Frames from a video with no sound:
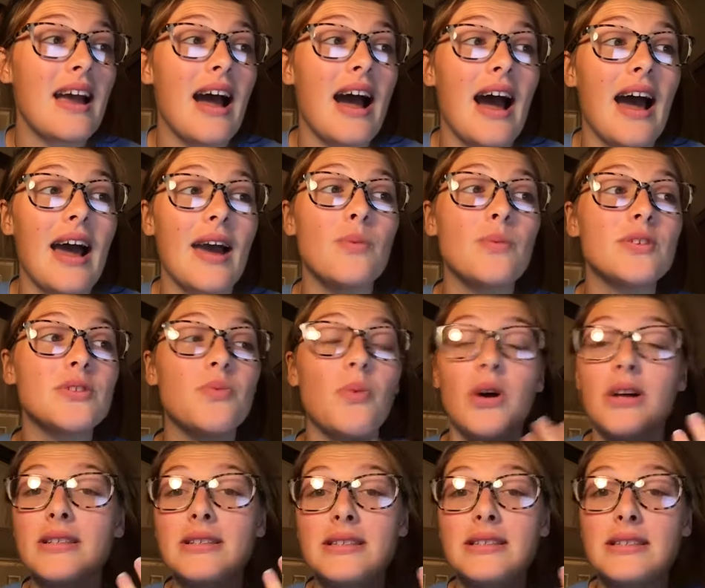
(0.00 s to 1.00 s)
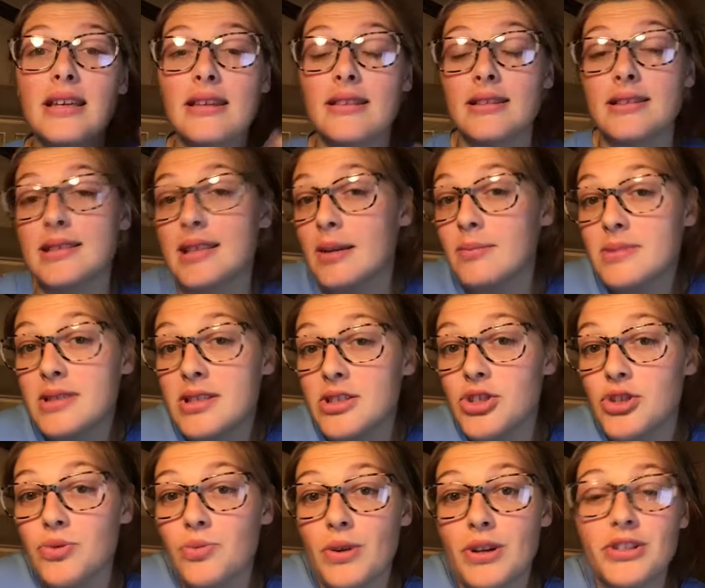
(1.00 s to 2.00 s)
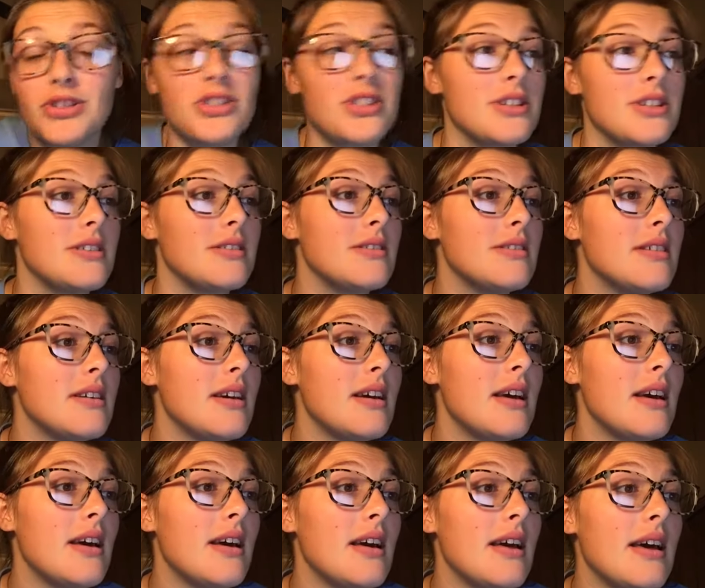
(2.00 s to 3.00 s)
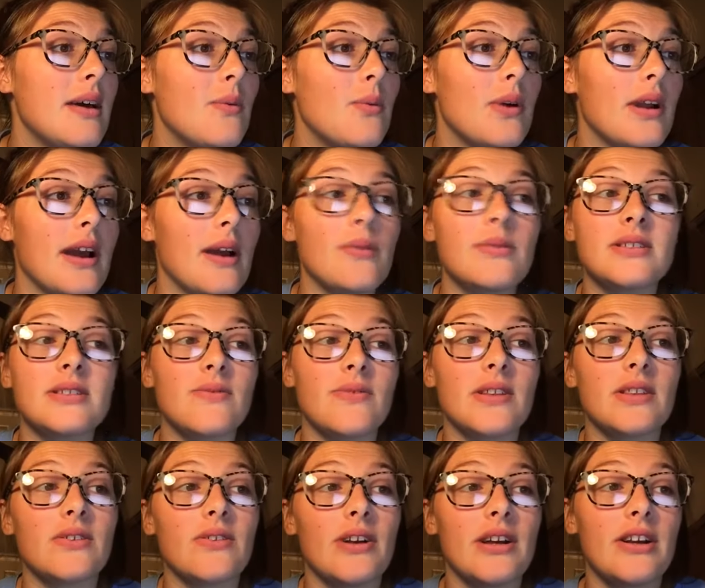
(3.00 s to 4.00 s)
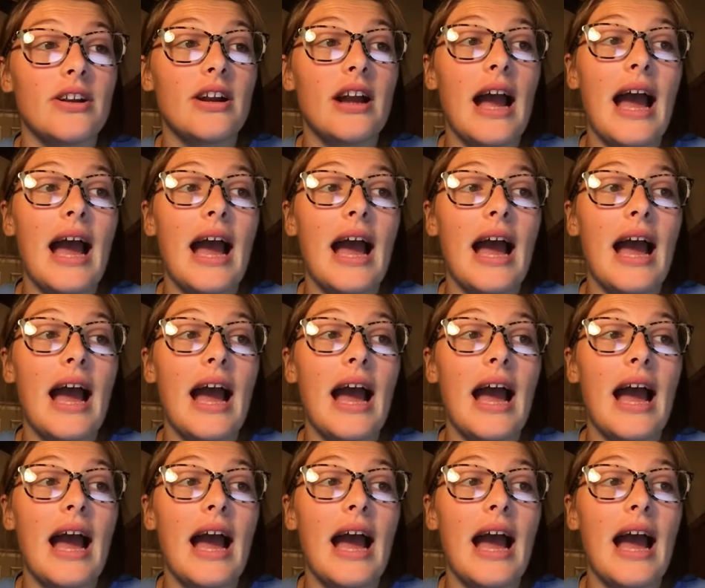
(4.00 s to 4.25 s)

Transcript: I was once in the same situation when I was a fifth grader.